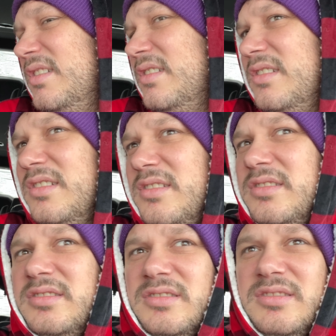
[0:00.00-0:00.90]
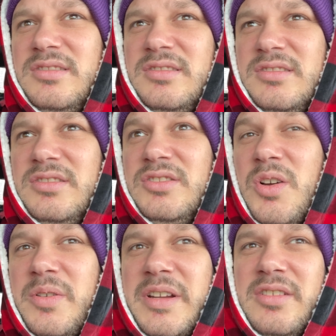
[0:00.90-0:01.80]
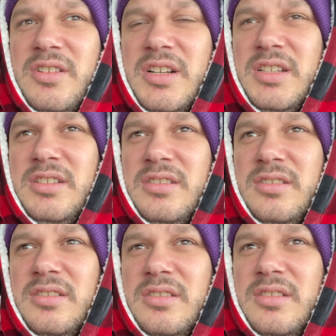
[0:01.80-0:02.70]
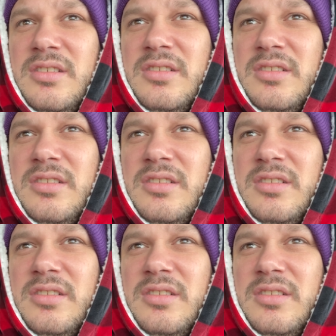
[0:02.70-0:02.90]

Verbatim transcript: even doing e-learning. No e-learning? It's just a snow day.